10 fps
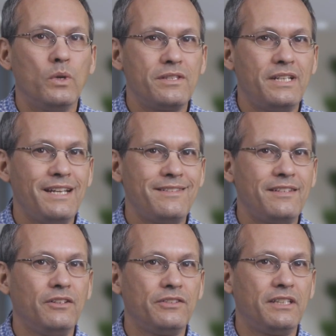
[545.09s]
With today's
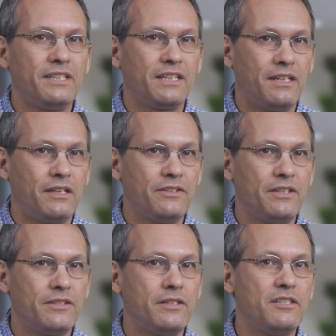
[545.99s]
single cell
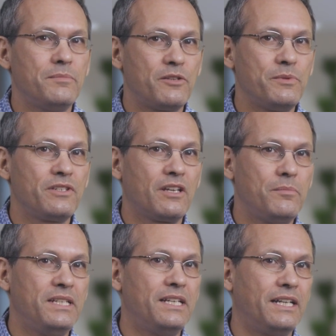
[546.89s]
technologies, these measurements can
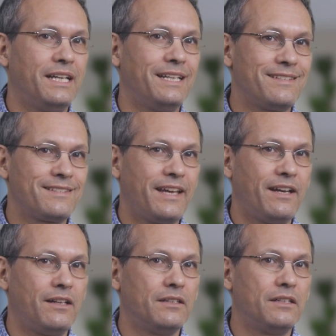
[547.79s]
be done at a
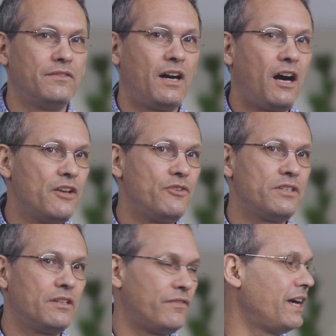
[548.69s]
scale of
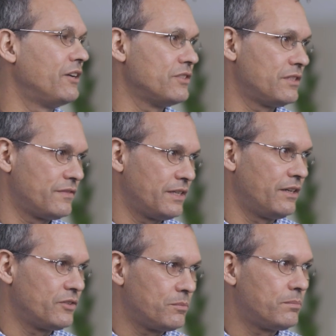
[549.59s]
hundreds of thousands of
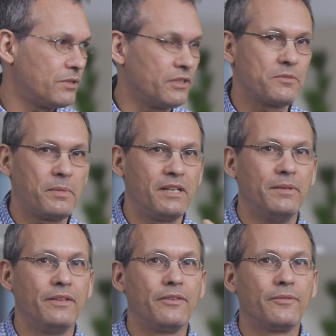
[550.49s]
cells per
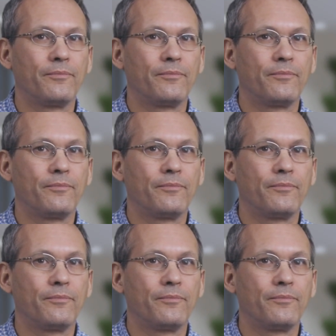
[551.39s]
experiment.